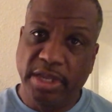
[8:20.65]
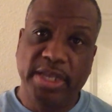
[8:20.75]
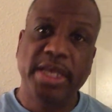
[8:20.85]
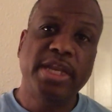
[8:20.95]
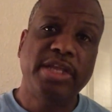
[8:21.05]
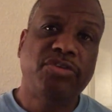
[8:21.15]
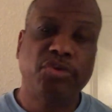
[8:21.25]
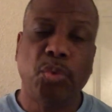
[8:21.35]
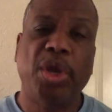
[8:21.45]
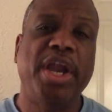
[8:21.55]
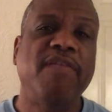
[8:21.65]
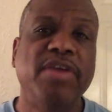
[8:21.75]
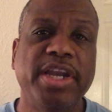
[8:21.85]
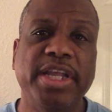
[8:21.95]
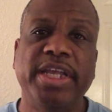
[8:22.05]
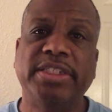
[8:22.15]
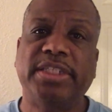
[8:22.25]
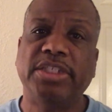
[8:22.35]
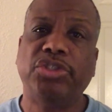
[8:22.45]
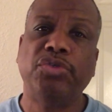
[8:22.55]
Get into whatever it is
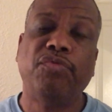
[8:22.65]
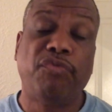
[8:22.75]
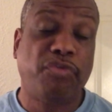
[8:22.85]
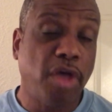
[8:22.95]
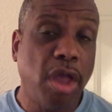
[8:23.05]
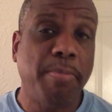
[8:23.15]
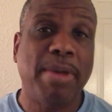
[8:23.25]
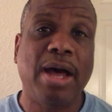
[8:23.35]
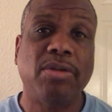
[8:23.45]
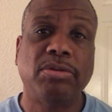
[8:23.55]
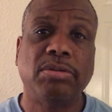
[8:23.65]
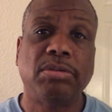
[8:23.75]
that you've thought about